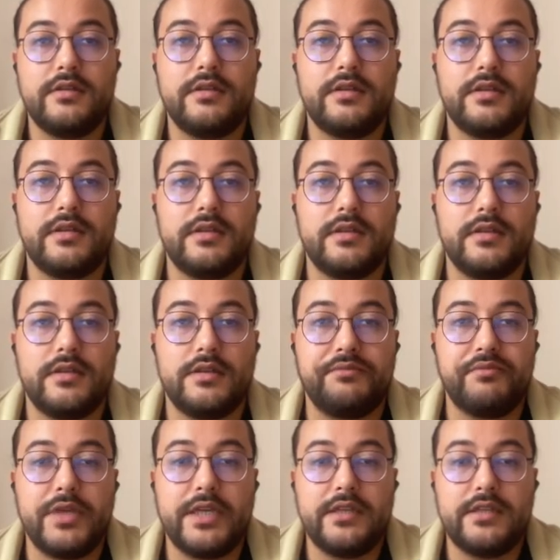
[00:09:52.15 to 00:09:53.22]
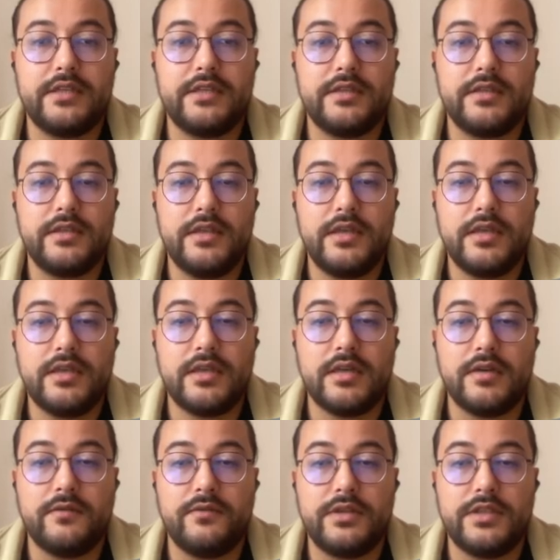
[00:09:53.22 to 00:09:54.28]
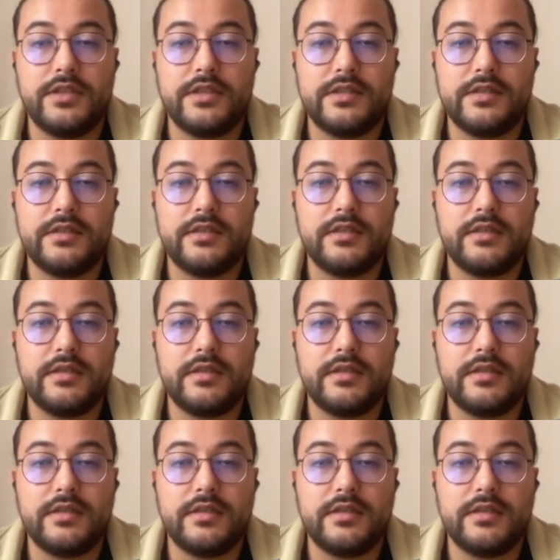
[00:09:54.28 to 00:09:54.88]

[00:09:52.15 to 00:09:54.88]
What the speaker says: matched, which is